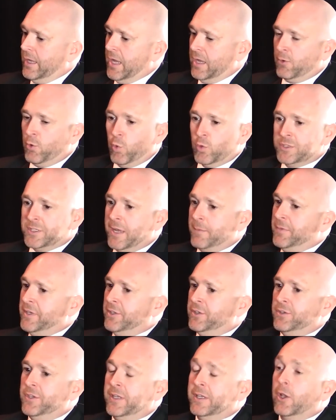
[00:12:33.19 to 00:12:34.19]
course, I've
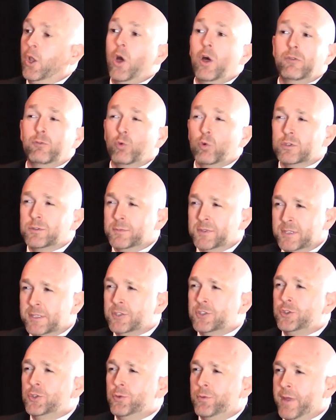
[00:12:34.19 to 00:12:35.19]
been in law enforcement since
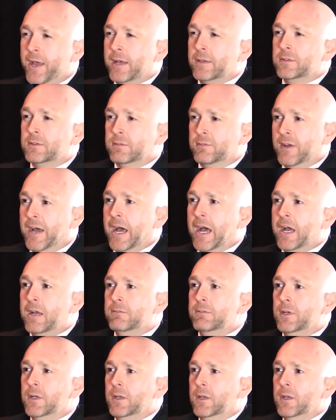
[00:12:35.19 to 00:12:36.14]
2005.